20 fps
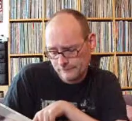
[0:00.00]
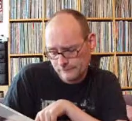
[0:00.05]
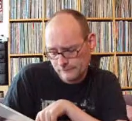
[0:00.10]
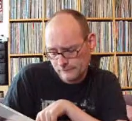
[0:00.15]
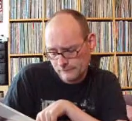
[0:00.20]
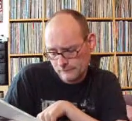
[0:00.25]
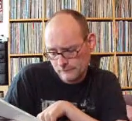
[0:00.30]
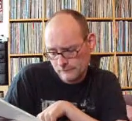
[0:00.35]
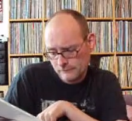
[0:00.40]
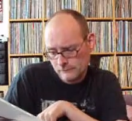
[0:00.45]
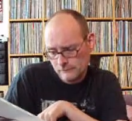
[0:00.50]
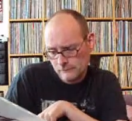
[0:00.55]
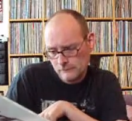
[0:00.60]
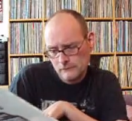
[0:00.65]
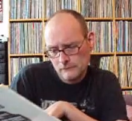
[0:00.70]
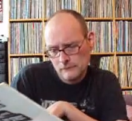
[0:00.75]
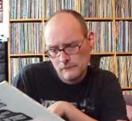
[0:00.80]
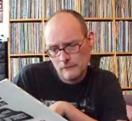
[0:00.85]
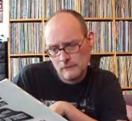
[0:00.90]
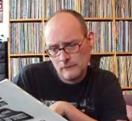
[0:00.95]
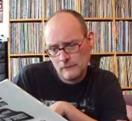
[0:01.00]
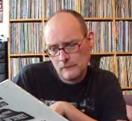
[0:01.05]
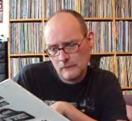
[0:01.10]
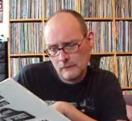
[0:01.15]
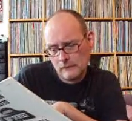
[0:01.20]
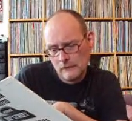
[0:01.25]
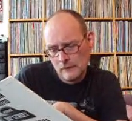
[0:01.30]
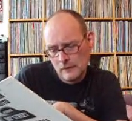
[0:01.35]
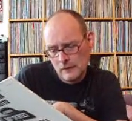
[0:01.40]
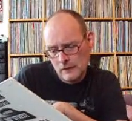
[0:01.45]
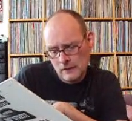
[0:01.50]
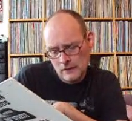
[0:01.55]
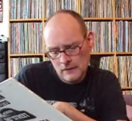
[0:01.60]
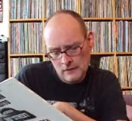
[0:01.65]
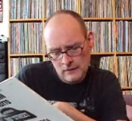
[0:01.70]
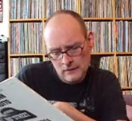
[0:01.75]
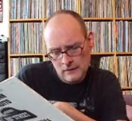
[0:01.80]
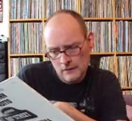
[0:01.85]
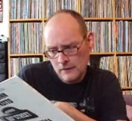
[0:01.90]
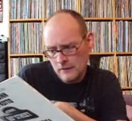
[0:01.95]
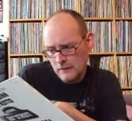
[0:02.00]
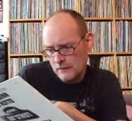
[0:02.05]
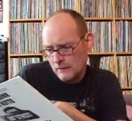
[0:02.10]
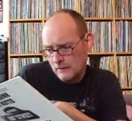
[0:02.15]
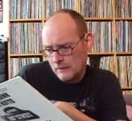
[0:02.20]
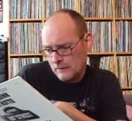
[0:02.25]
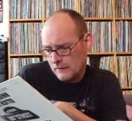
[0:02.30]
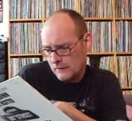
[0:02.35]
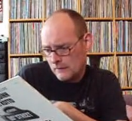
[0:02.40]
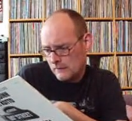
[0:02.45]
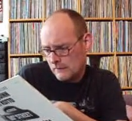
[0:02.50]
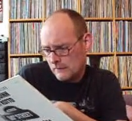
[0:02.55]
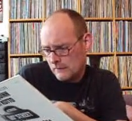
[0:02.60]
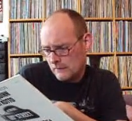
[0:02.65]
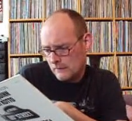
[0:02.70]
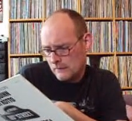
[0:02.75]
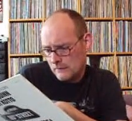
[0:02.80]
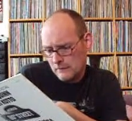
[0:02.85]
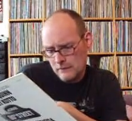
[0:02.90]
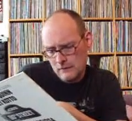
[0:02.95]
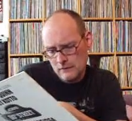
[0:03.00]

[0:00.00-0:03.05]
[no speech]